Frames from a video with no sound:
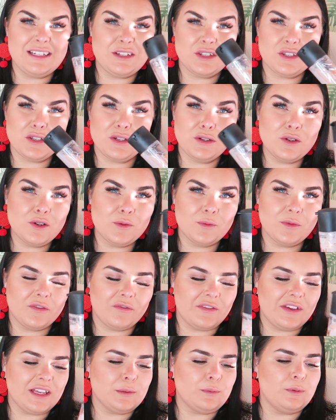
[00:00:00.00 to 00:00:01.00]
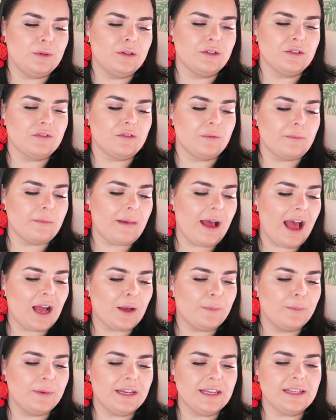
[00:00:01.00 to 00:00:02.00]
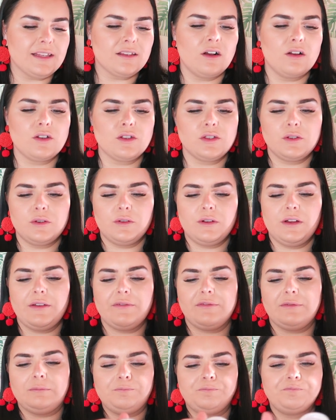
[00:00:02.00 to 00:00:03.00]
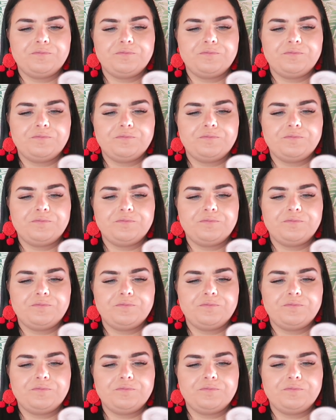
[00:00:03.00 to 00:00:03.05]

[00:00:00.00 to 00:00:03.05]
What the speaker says: just a normal Fix Plus from MAC, but it's got sort of